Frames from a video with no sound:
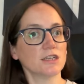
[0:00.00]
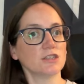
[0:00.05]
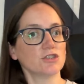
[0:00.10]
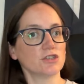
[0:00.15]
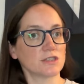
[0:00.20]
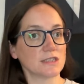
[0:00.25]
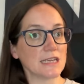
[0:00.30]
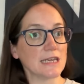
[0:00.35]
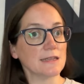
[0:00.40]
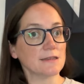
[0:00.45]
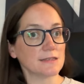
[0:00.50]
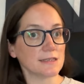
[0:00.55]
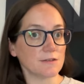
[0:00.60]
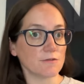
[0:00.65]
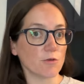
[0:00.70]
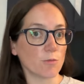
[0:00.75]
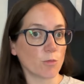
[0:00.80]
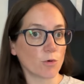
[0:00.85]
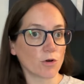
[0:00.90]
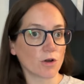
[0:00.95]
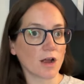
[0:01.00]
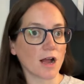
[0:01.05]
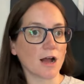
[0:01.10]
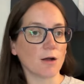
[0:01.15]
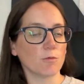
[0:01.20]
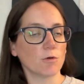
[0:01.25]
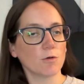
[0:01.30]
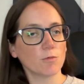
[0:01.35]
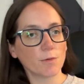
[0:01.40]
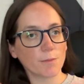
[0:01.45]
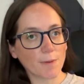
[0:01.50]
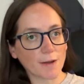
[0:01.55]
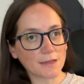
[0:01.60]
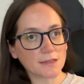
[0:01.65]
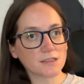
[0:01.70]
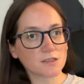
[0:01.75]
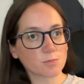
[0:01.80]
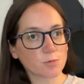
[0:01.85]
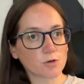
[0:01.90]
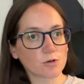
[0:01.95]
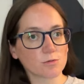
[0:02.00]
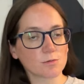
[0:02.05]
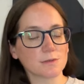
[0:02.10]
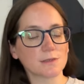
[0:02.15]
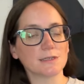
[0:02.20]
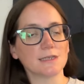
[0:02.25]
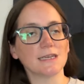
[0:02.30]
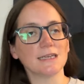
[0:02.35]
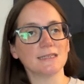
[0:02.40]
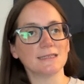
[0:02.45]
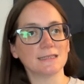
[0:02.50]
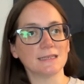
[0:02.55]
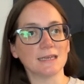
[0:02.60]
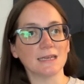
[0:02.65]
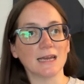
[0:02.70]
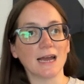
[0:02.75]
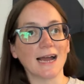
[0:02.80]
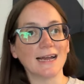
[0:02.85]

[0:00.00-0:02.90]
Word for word: it just gets even more hot. Well, we bought this portable A C.